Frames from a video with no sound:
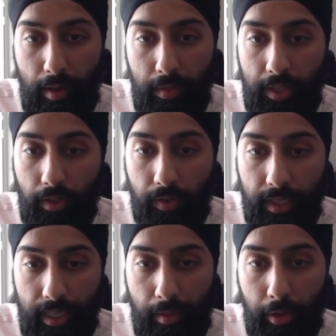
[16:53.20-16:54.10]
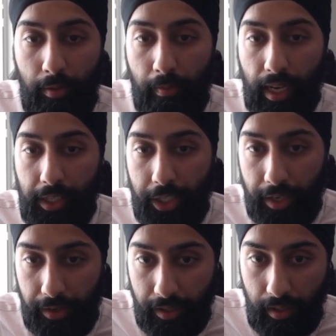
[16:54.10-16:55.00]
So for example, my
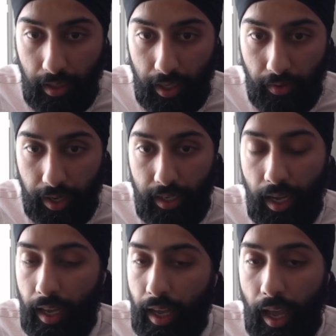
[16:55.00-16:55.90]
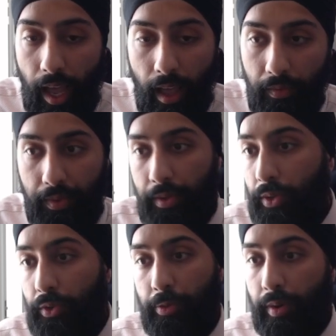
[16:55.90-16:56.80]
gender, right? I have a
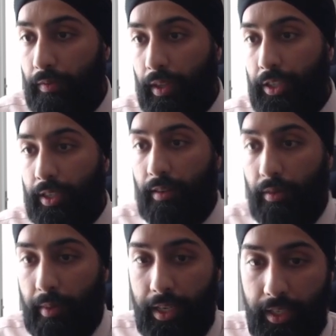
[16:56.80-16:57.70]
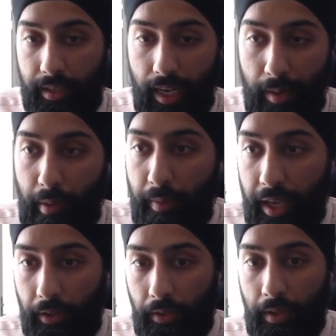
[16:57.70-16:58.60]
huge privilege on my gender. I'm a
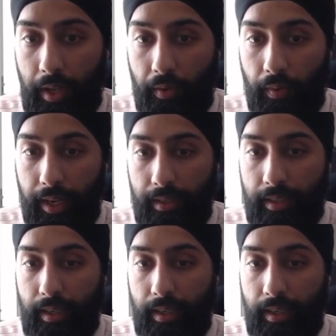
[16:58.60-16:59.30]
male, right?